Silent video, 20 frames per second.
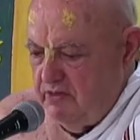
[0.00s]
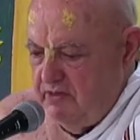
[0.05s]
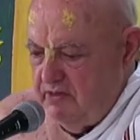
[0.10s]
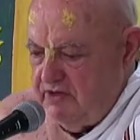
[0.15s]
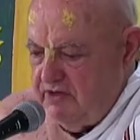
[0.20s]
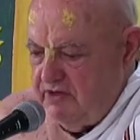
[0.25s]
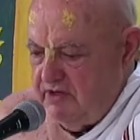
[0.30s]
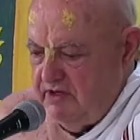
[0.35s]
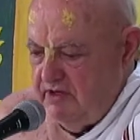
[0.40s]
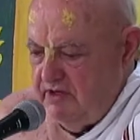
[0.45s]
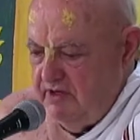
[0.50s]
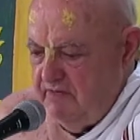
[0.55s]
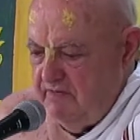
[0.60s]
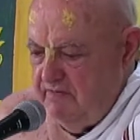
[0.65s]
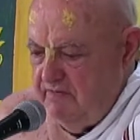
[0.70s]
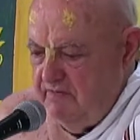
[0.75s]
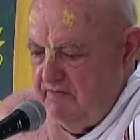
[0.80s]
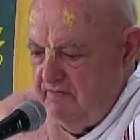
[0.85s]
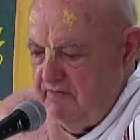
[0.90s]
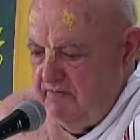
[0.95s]
So, but
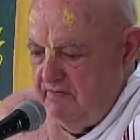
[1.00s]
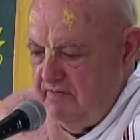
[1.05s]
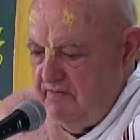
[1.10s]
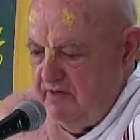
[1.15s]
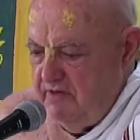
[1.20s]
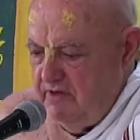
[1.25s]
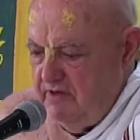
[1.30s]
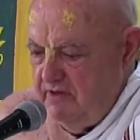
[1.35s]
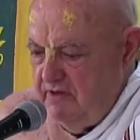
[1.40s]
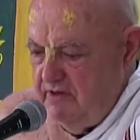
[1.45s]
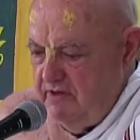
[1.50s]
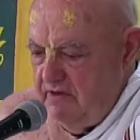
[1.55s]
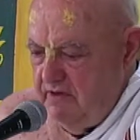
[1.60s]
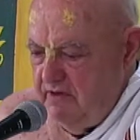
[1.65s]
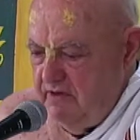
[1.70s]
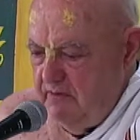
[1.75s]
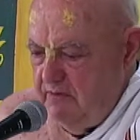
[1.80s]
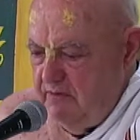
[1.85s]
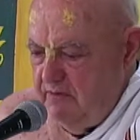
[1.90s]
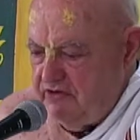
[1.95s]
the uh,
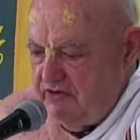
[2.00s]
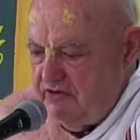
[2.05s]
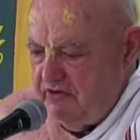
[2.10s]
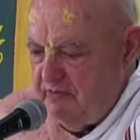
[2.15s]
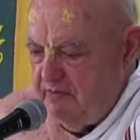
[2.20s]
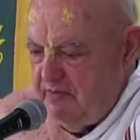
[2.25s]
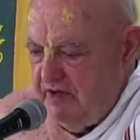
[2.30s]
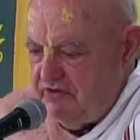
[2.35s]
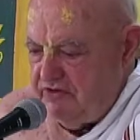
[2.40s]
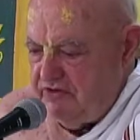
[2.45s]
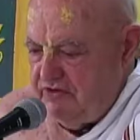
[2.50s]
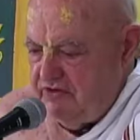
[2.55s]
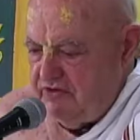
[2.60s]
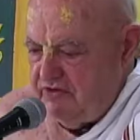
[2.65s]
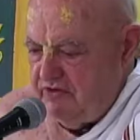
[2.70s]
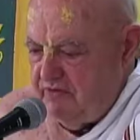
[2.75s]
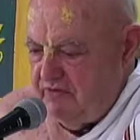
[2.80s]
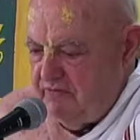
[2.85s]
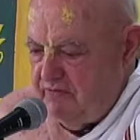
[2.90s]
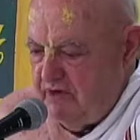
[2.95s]
books are the
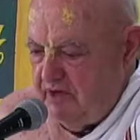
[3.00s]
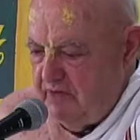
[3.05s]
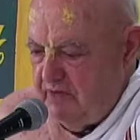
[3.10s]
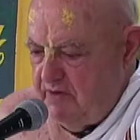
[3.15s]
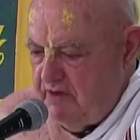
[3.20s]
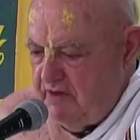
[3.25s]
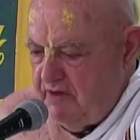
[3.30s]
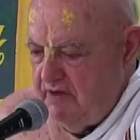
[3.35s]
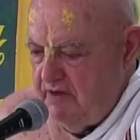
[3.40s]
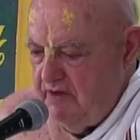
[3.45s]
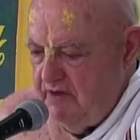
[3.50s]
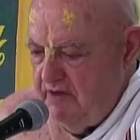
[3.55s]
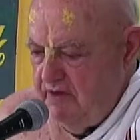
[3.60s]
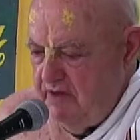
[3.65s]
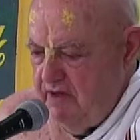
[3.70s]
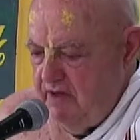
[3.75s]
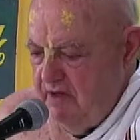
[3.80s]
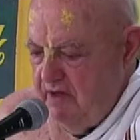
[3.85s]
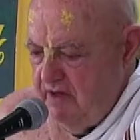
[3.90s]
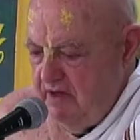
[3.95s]
basis, and Prabhupada
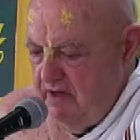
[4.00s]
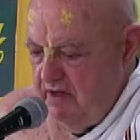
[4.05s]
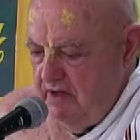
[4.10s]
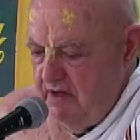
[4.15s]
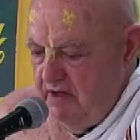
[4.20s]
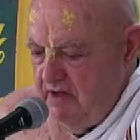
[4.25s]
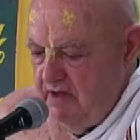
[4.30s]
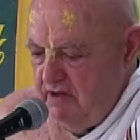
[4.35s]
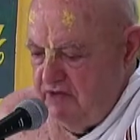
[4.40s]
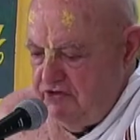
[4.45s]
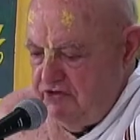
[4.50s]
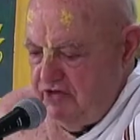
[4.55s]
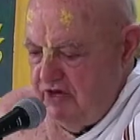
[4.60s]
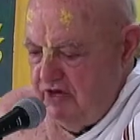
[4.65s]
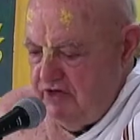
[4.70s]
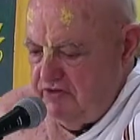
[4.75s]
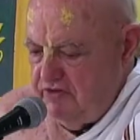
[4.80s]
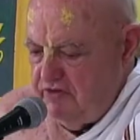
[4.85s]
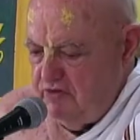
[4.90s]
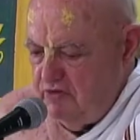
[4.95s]

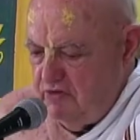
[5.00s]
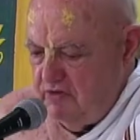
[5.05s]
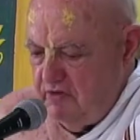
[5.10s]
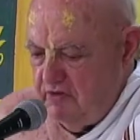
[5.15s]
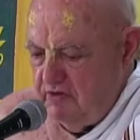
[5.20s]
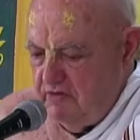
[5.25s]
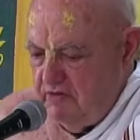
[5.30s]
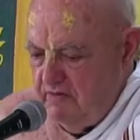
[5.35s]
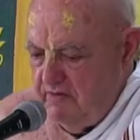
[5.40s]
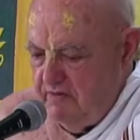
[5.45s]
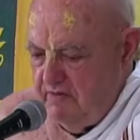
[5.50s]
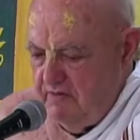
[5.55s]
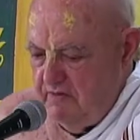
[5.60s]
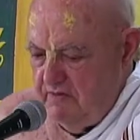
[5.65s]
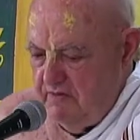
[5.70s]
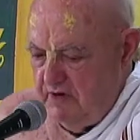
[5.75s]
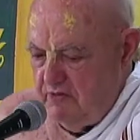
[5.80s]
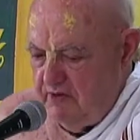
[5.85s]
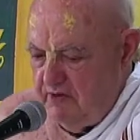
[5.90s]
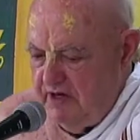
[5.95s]
changed the world
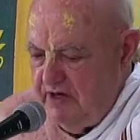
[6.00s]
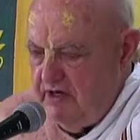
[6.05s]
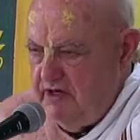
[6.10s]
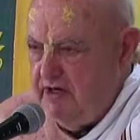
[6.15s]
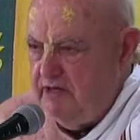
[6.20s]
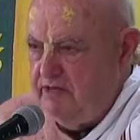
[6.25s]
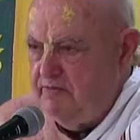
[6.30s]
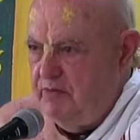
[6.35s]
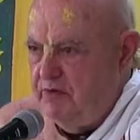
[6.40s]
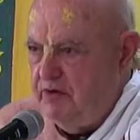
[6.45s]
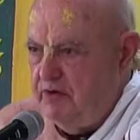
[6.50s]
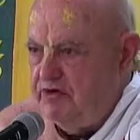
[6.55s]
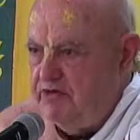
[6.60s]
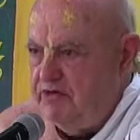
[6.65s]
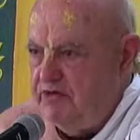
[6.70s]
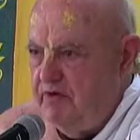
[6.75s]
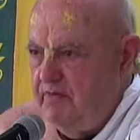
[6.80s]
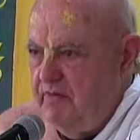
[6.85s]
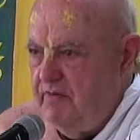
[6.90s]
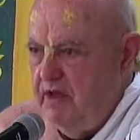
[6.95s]
by writing these
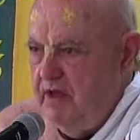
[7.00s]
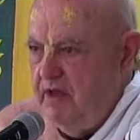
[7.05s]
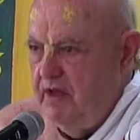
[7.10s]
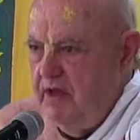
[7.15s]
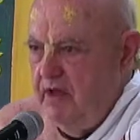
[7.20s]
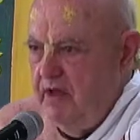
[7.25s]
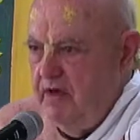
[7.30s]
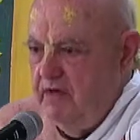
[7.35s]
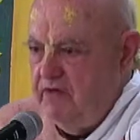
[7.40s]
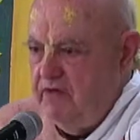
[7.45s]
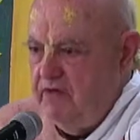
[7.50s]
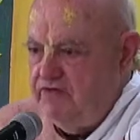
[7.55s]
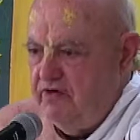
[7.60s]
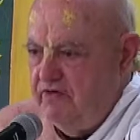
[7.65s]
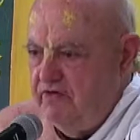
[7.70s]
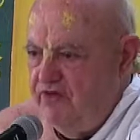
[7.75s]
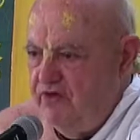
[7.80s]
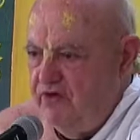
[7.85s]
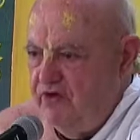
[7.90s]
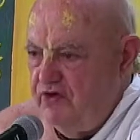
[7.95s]
books. We're
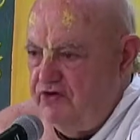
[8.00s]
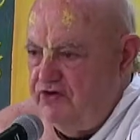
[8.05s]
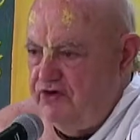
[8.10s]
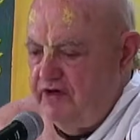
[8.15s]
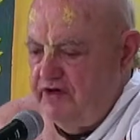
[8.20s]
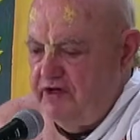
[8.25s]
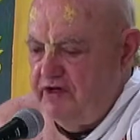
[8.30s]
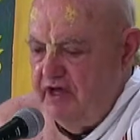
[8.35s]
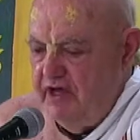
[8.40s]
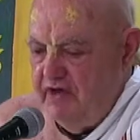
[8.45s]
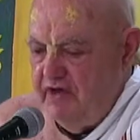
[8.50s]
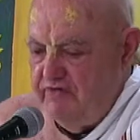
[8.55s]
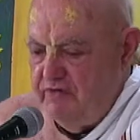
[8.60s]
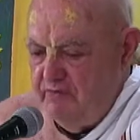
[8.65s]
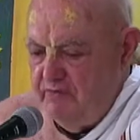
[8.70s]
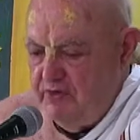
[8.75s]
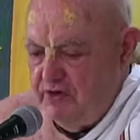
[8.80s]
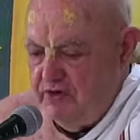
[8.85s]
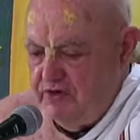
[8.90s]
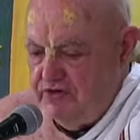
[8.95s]
so fortunate to have
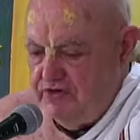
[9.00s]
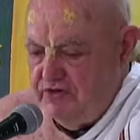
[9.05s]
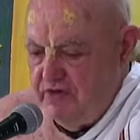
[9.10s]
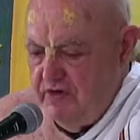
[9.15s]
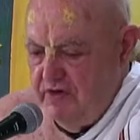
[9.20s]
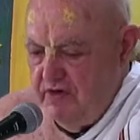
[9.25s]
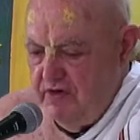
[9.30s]
the books,